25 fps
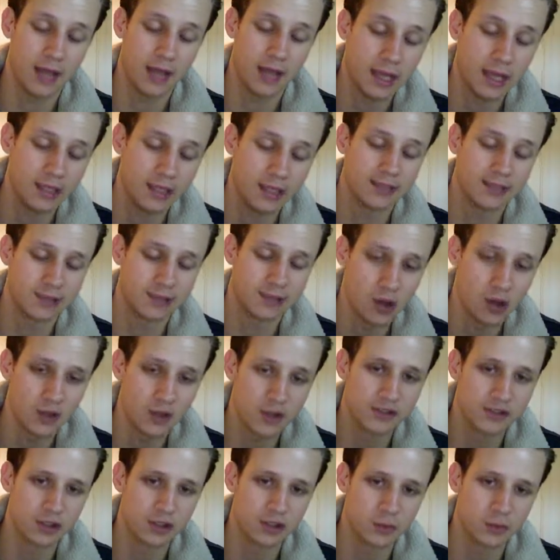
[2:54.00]
as long
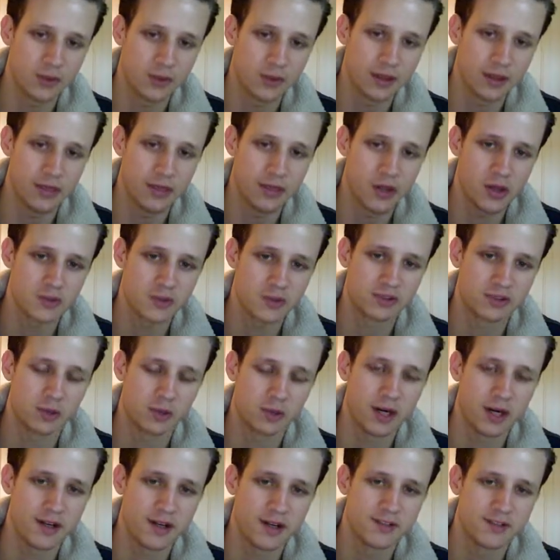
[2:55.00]
as you're within those
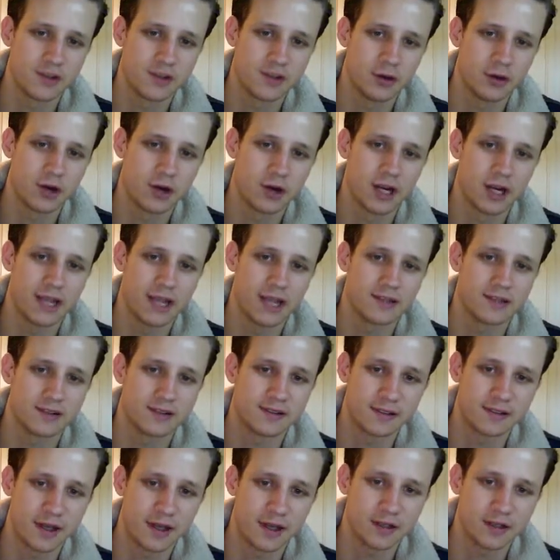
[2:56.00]
squares, you're gonna get
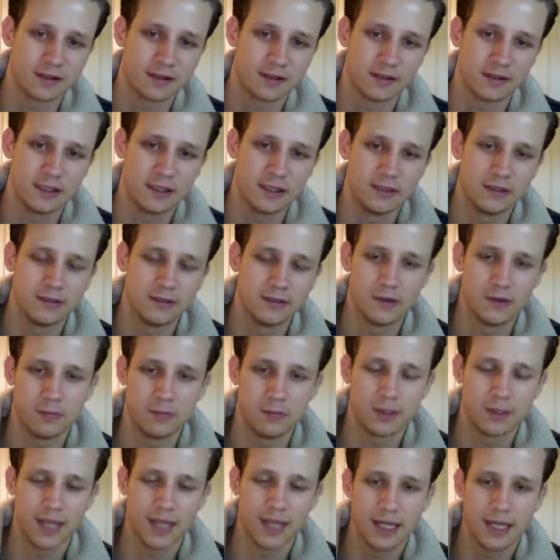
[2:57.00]
sucked into the
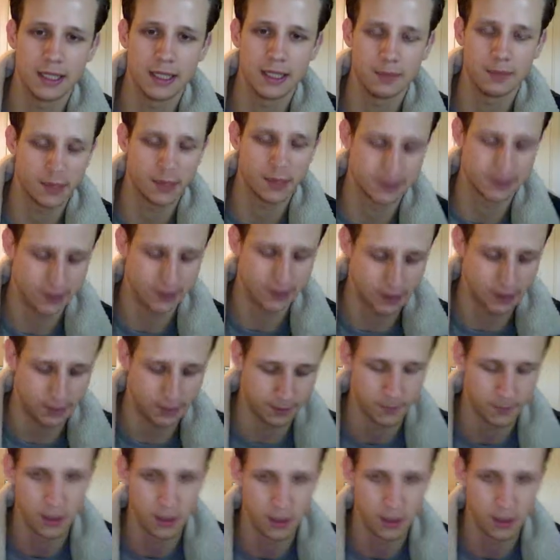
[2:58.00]
planet, basically.